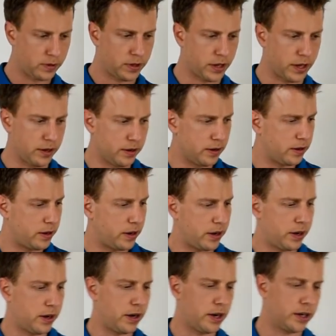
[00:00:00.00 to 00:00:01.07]
Then
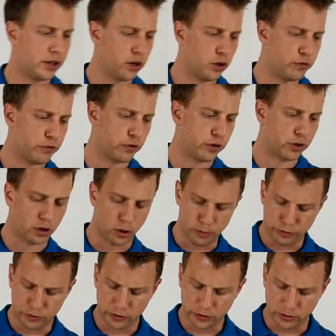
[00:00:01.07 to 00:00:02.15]
I go for the
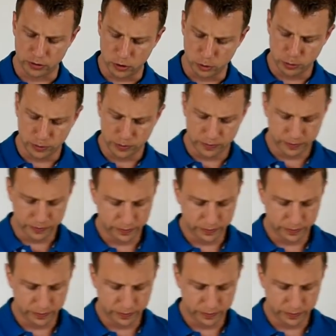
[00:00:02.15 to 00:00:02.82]
comfort group.